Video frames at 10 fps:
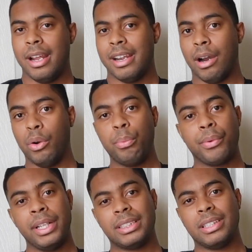Now
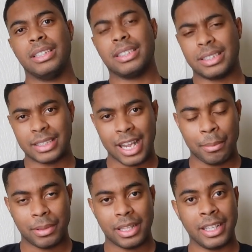Uber Eats does the
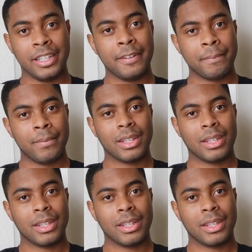same thing.